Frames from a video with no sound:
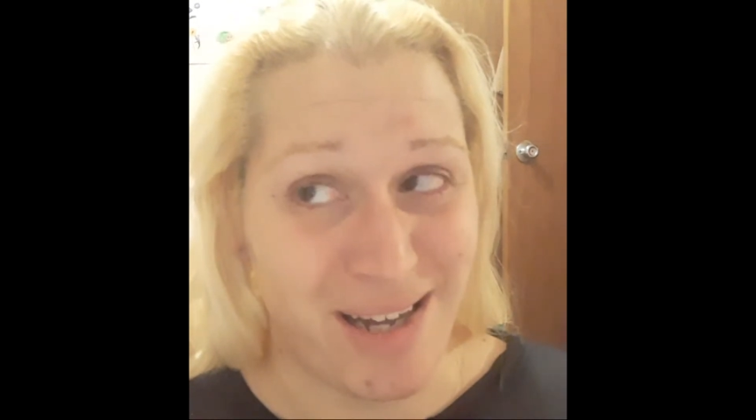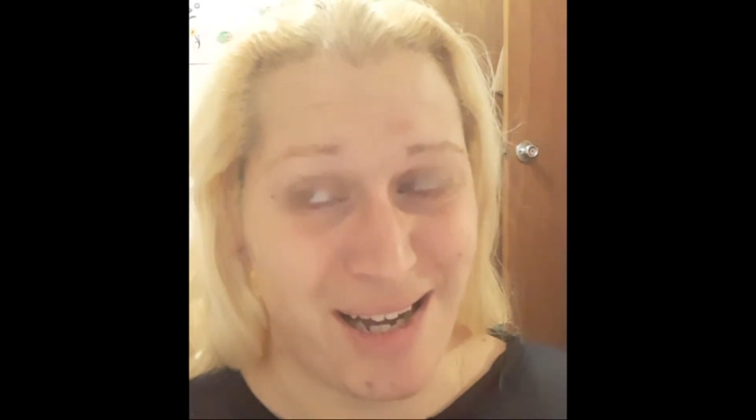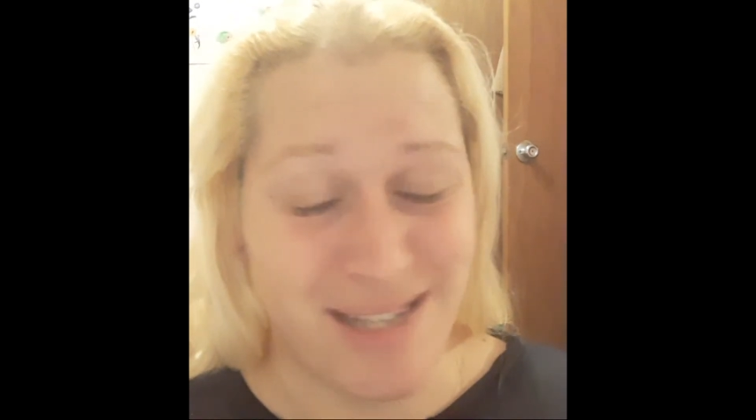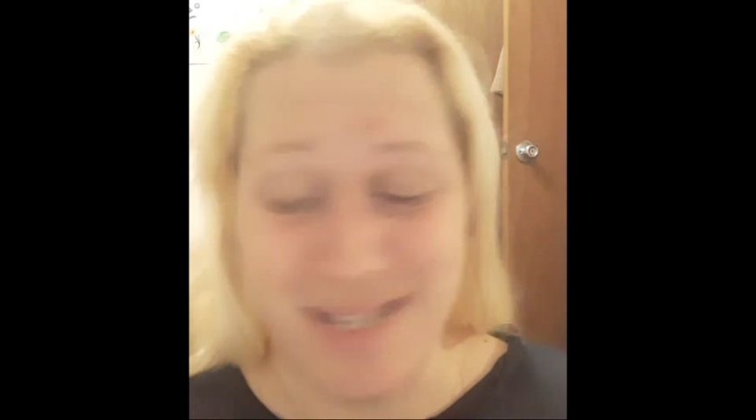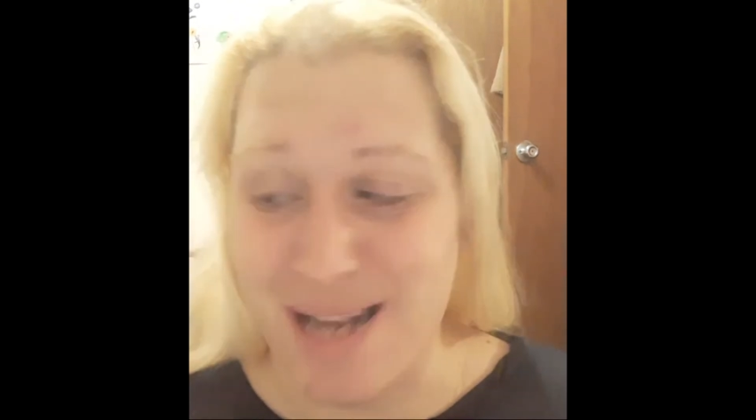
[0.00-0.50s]
and
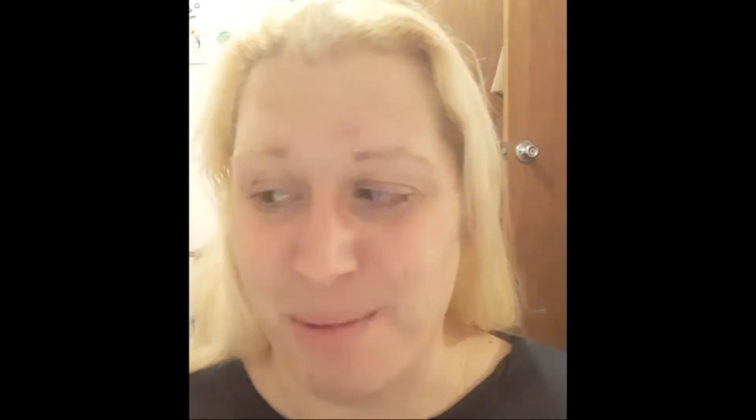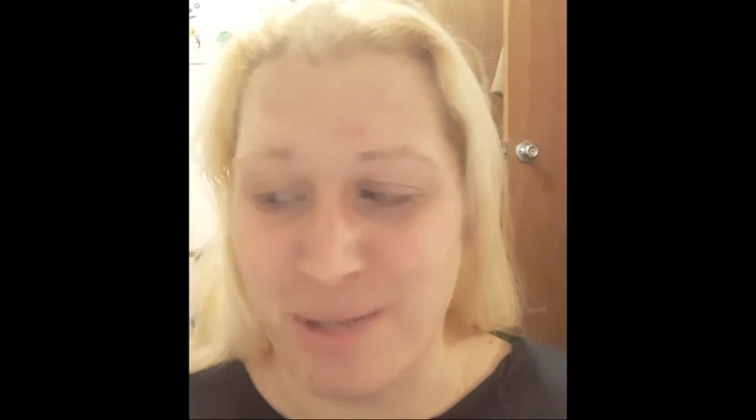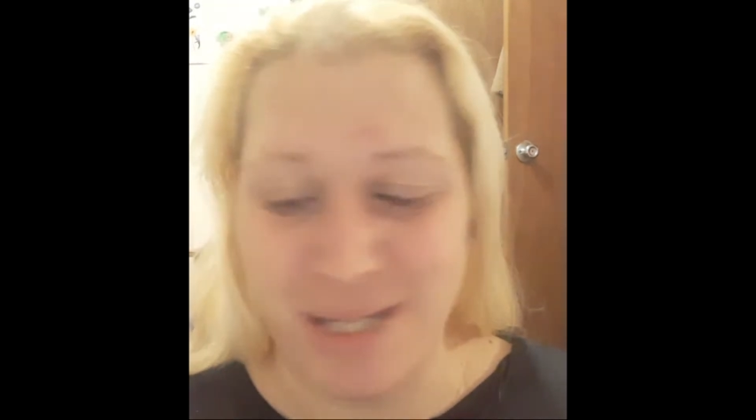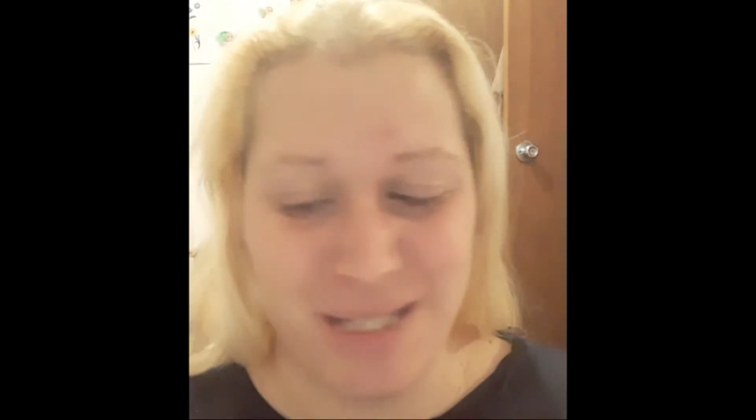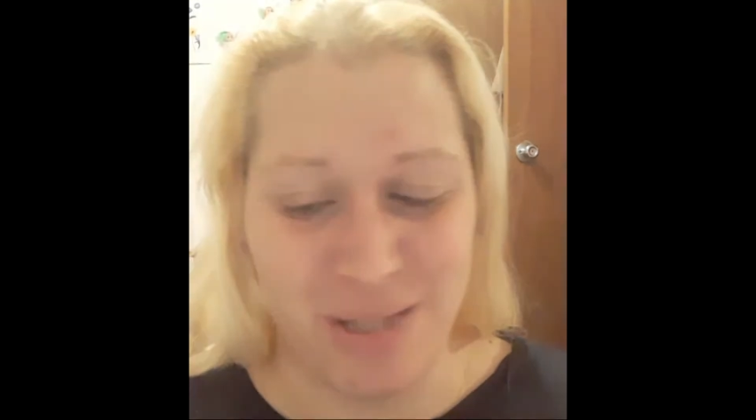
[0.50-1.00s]
Emily's
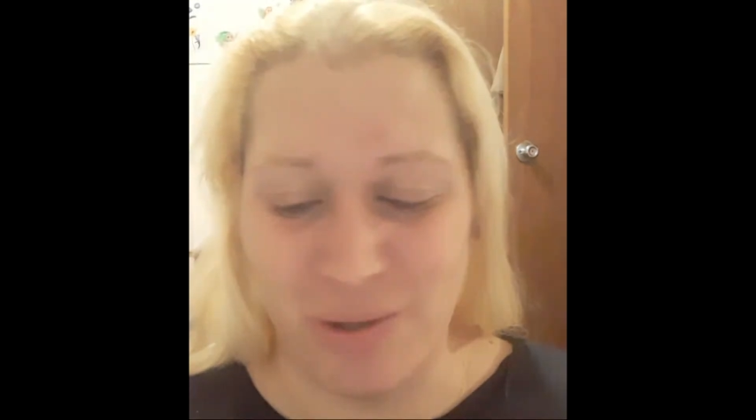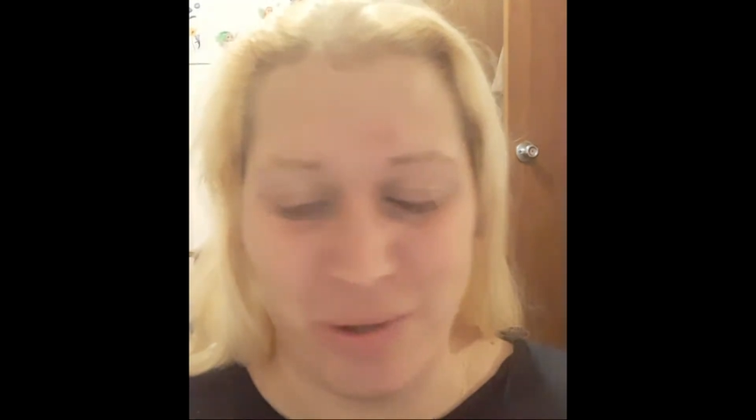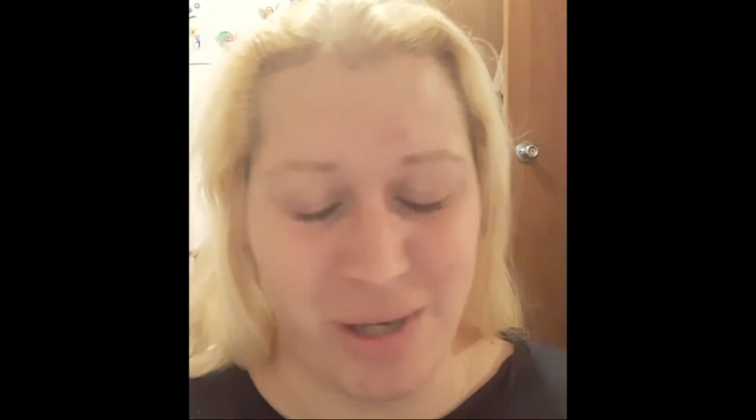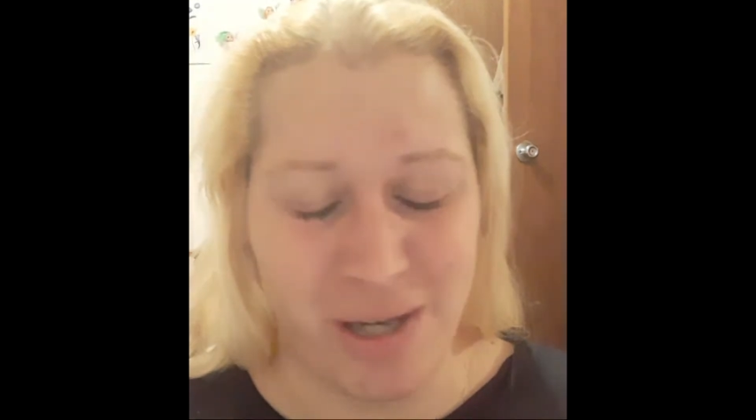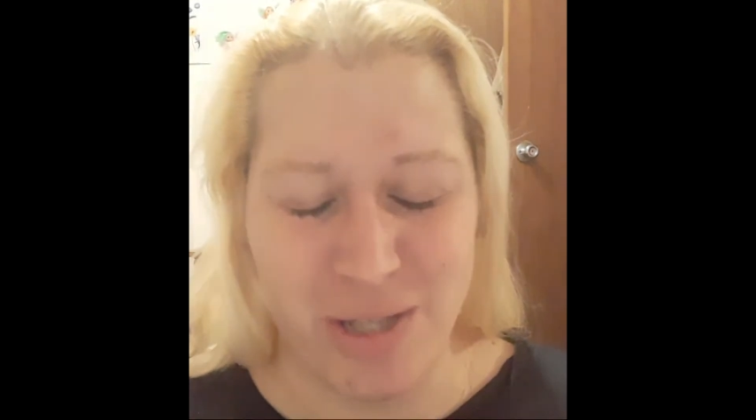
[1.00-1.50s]
still holding on
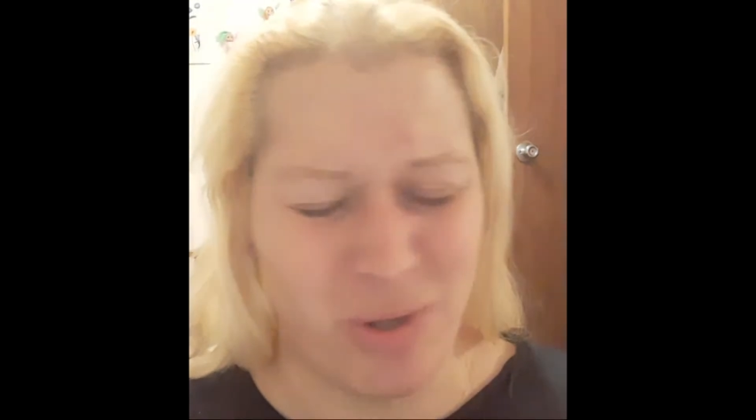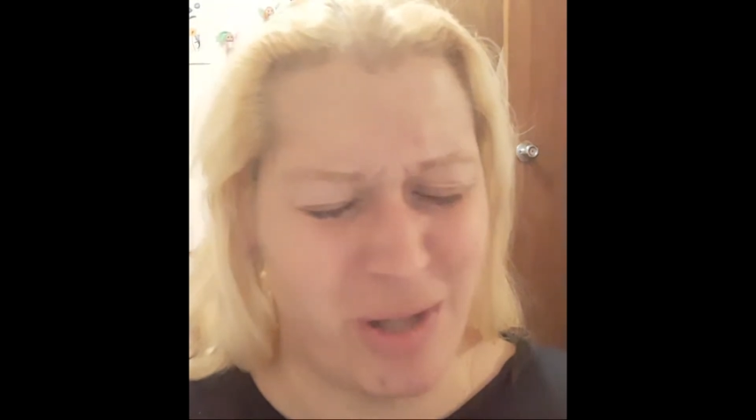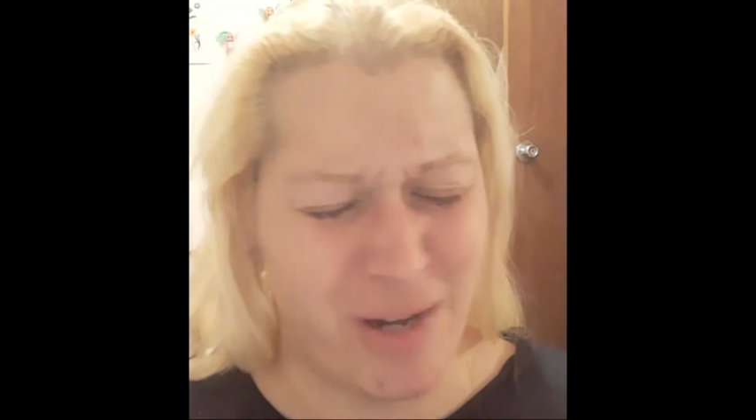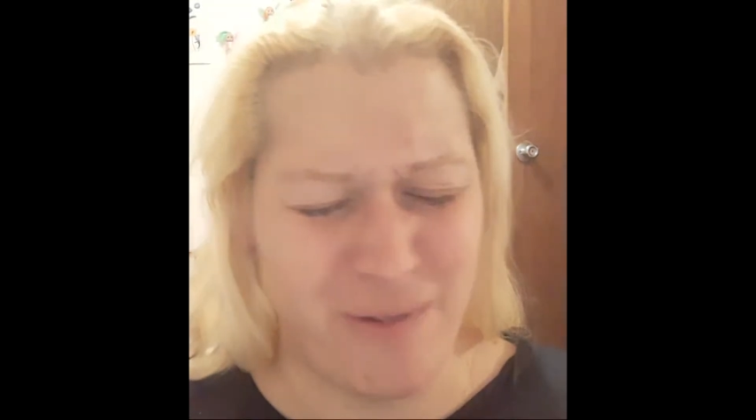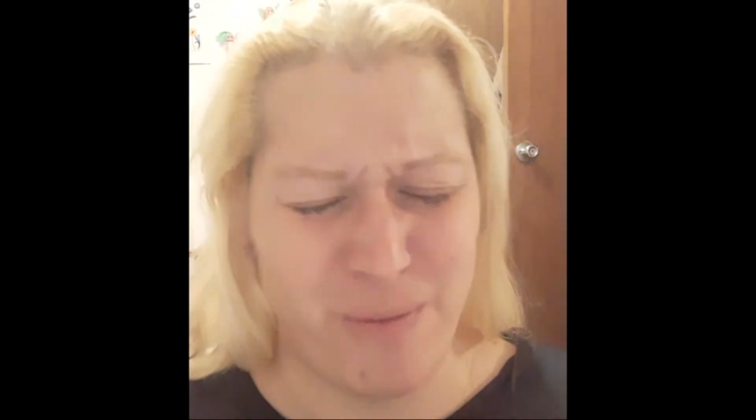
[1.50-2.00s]
to a lot of
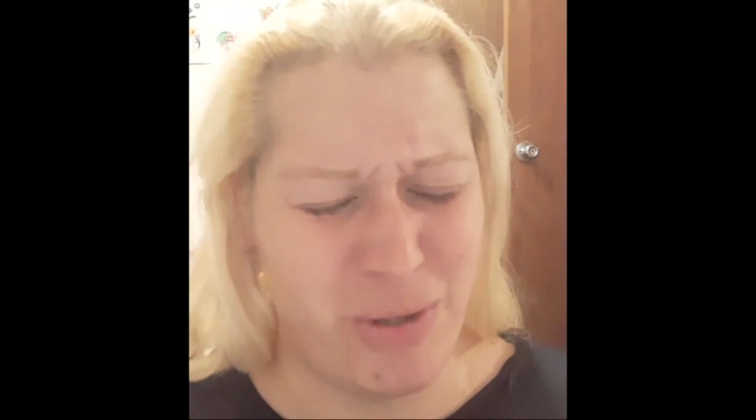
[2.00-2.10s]
abuse